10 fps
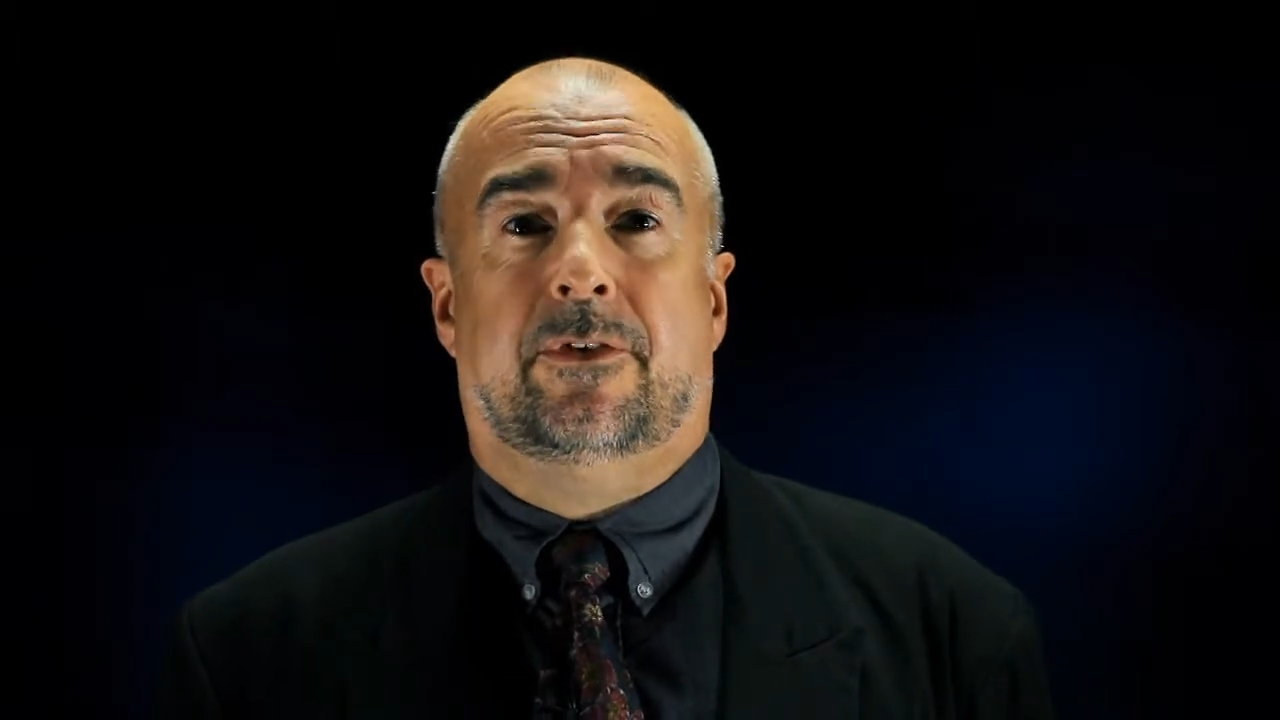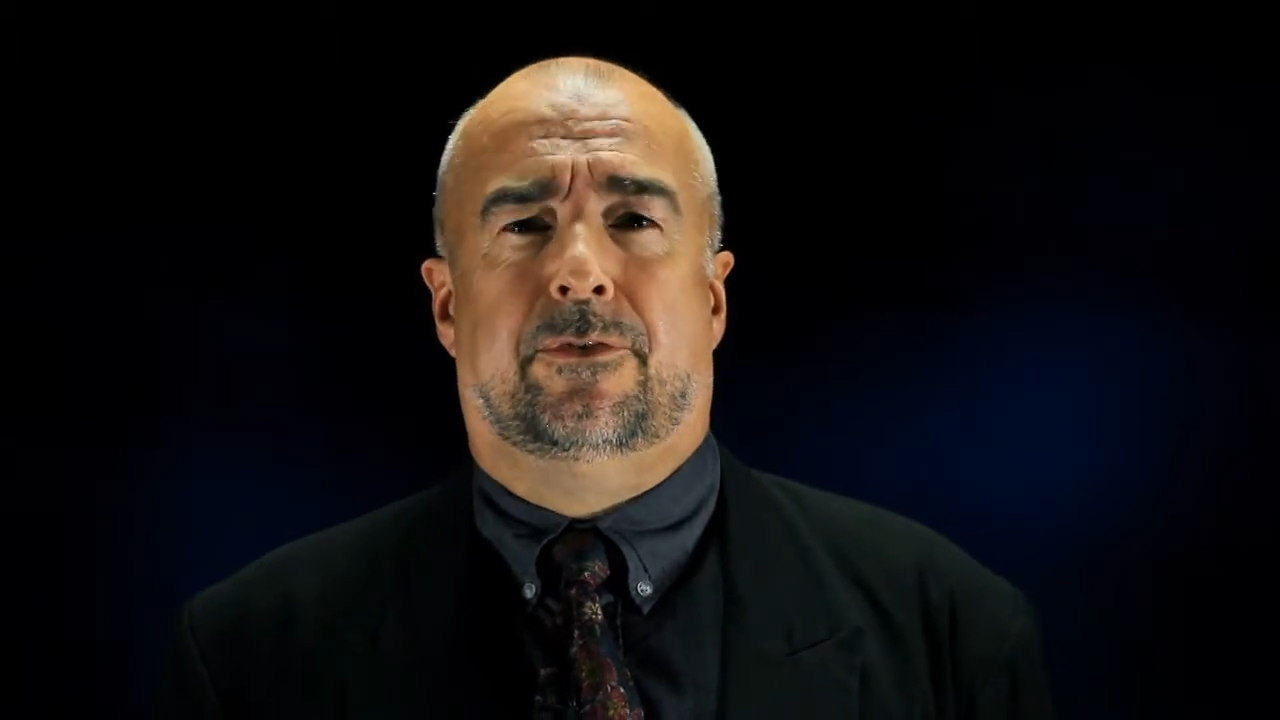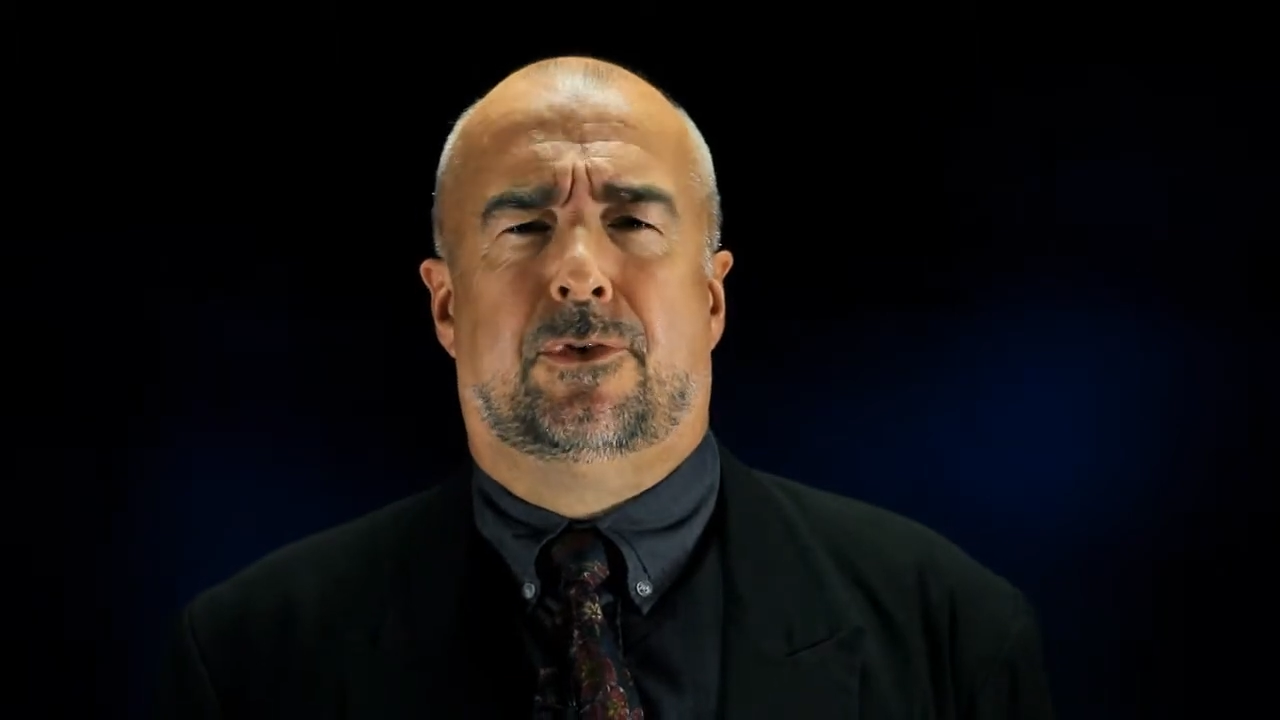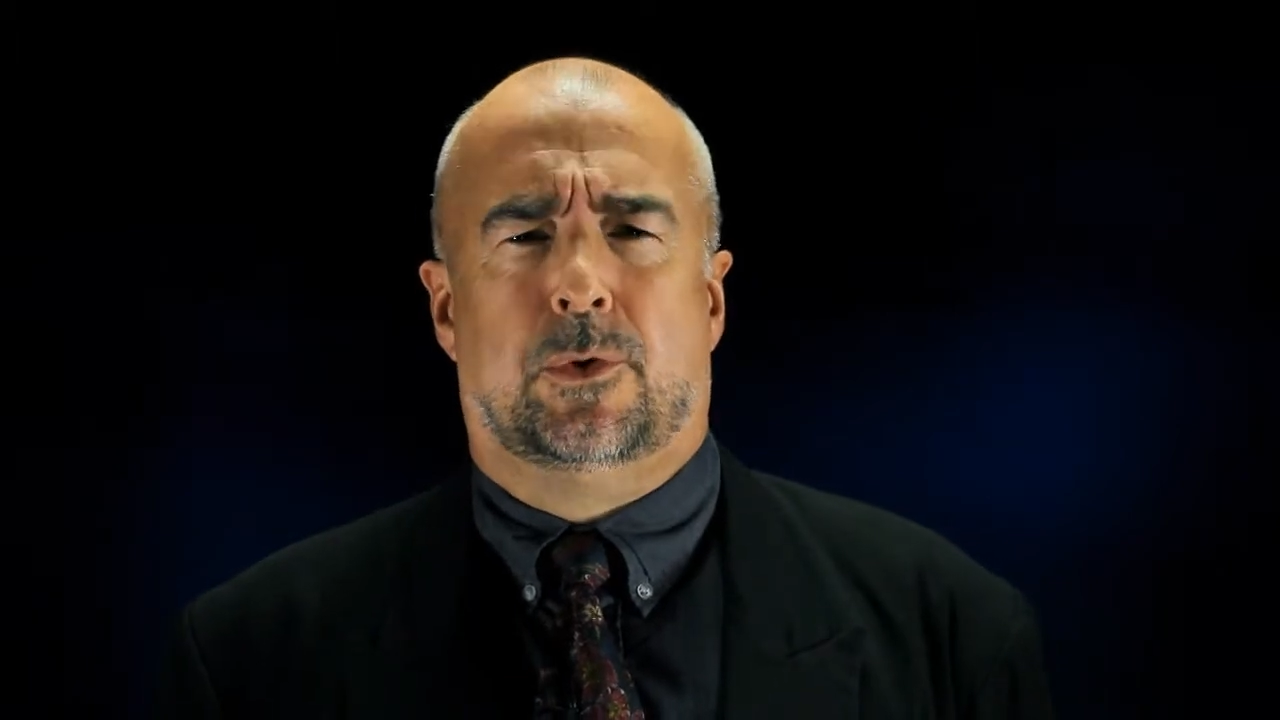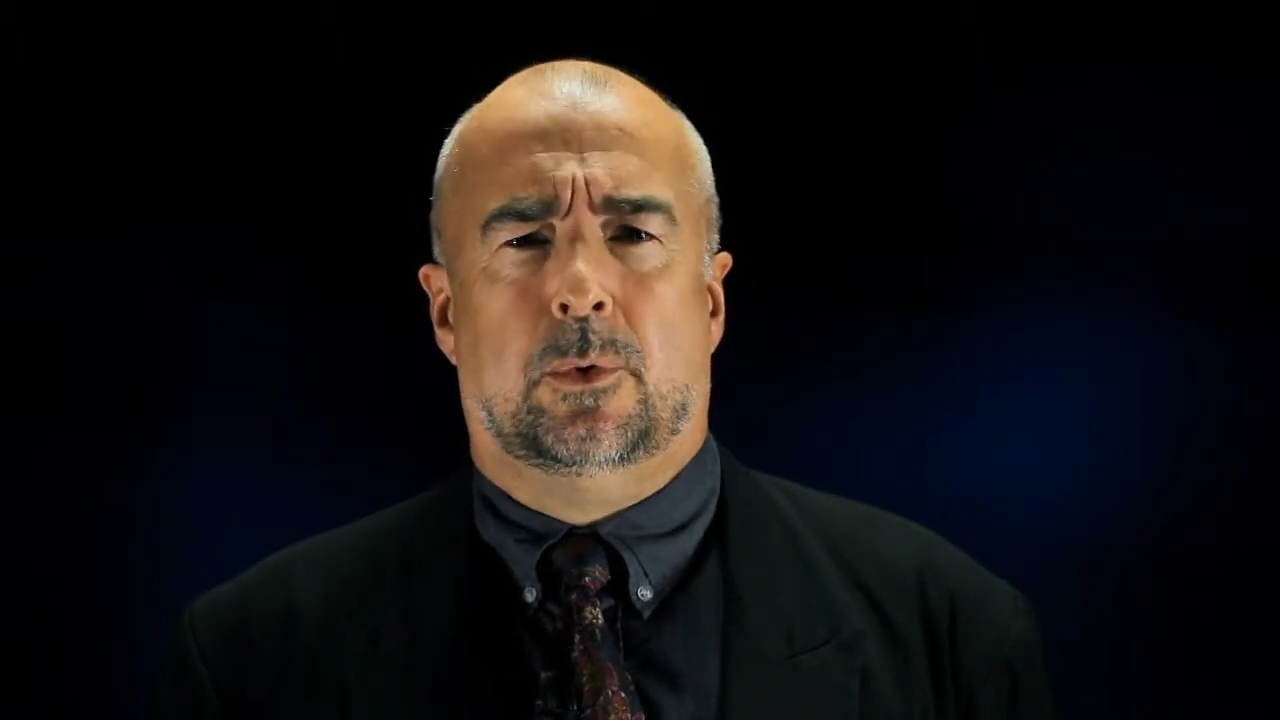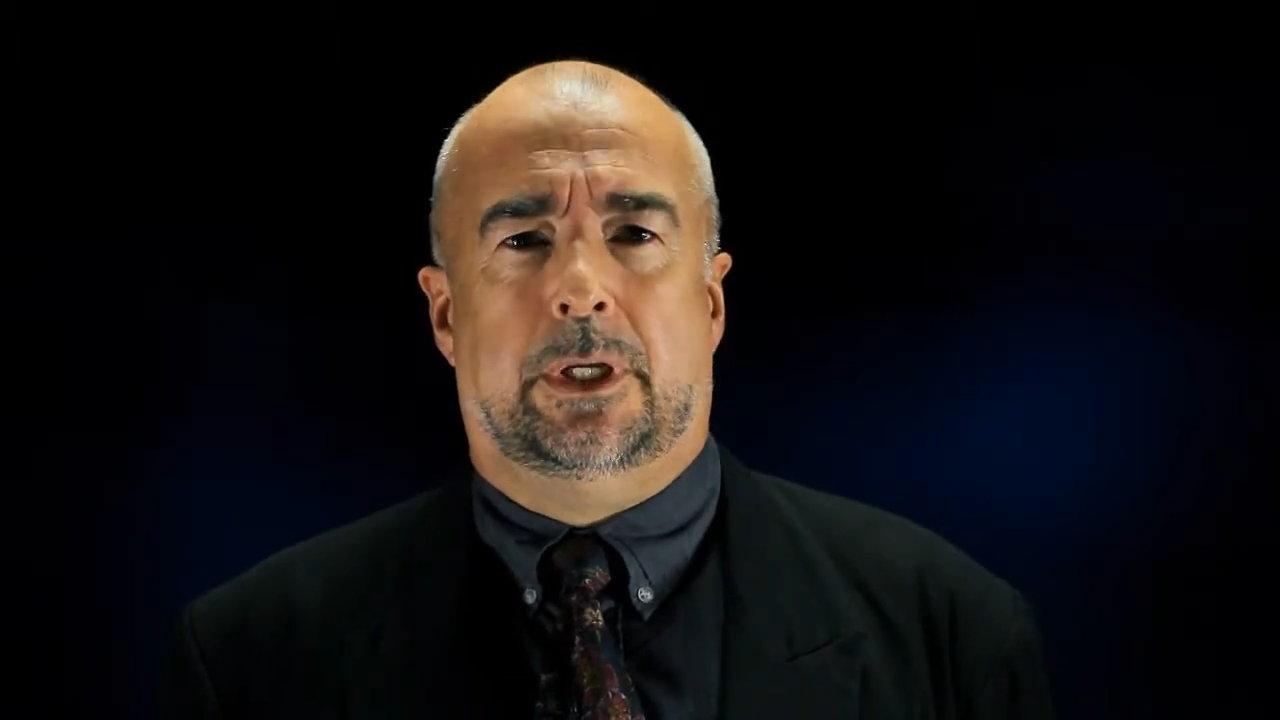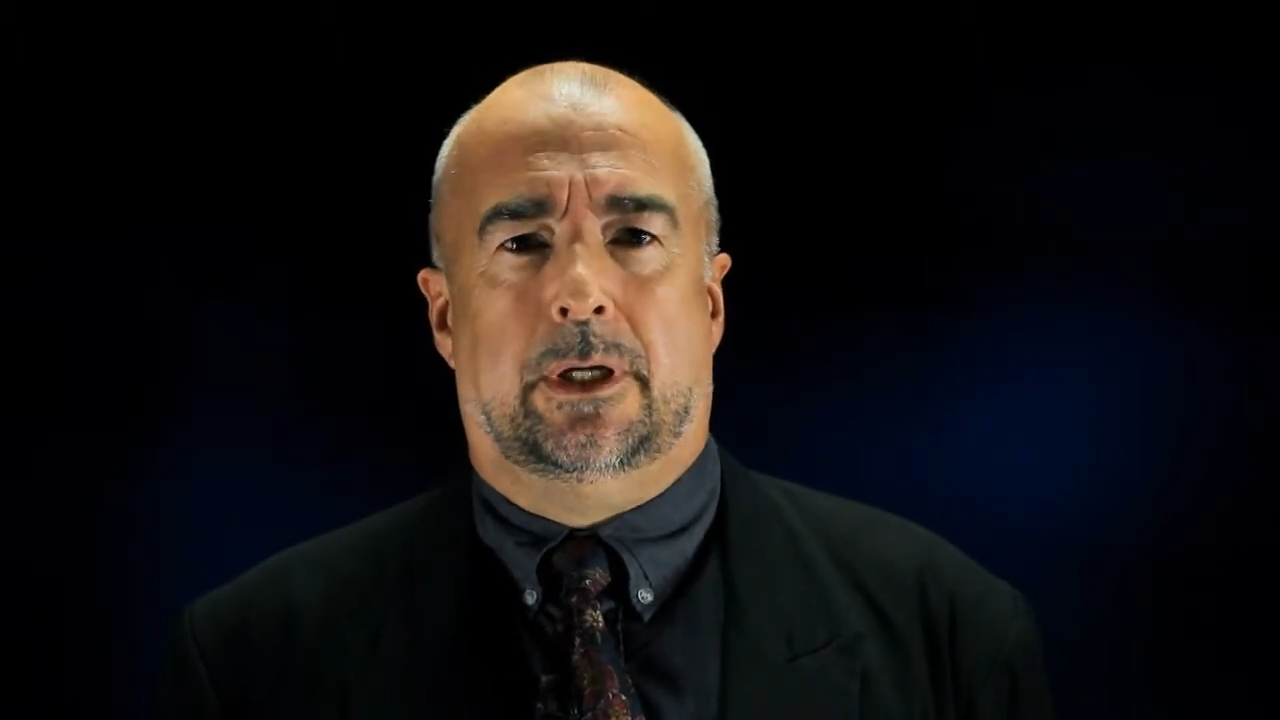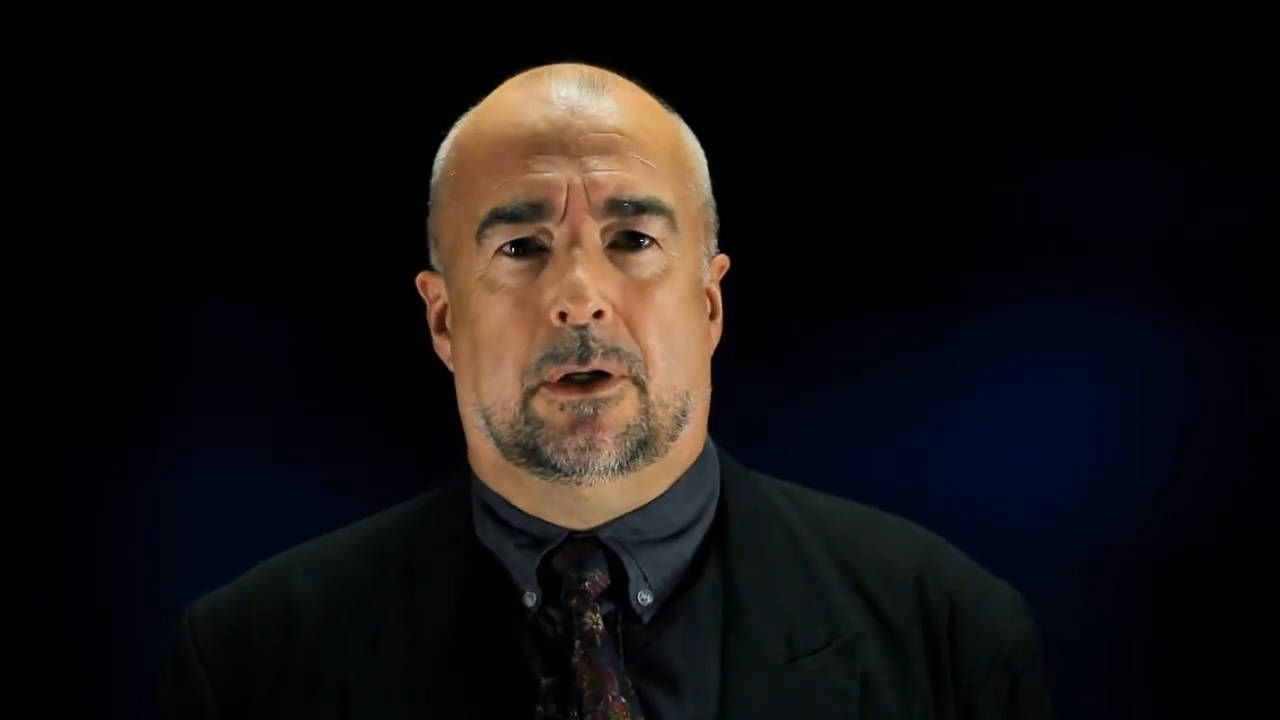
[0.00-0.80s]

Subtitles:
is truly